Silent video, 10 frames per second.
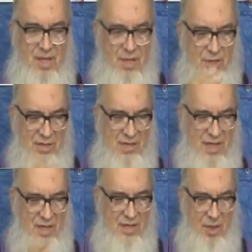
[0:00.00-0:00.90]
you'll
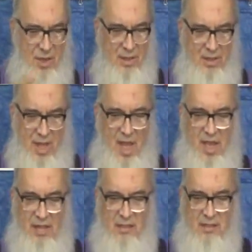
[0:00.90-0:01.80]
see dark
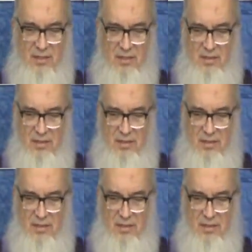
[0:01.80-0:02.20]
lines,